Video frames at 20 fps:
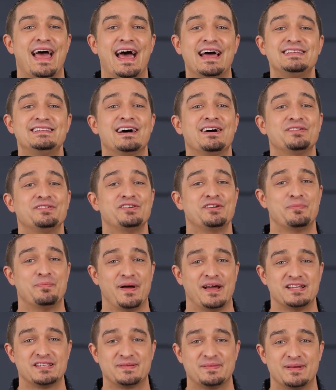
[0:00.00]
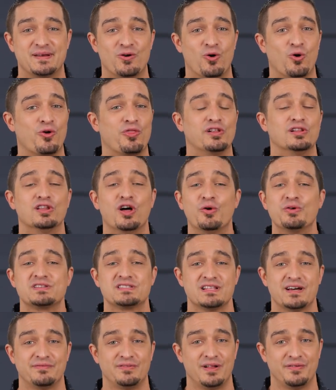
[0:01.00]
head down to your basement or the
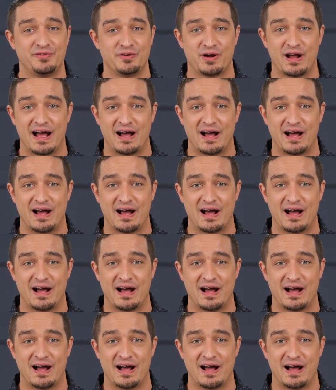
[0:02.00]
lowest level of your